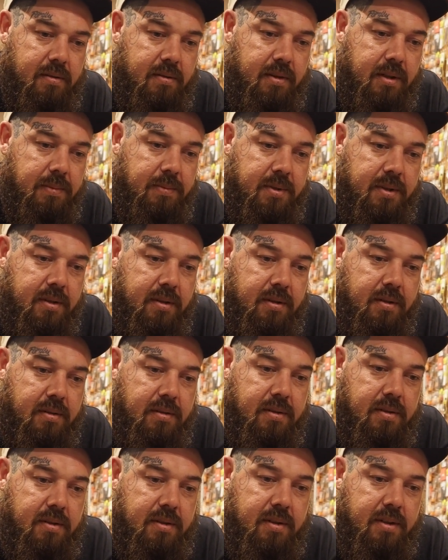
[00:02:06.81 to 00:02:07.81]
heaps of
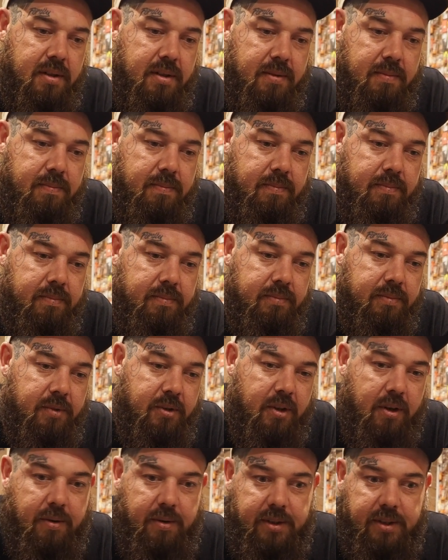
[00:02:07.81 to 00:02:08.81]
those, I'm
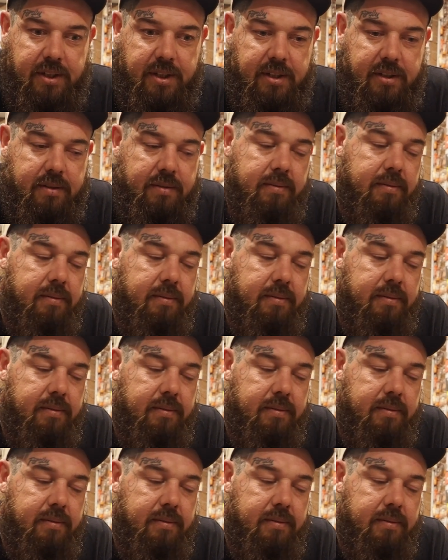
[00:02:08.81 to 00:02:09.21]
growing that.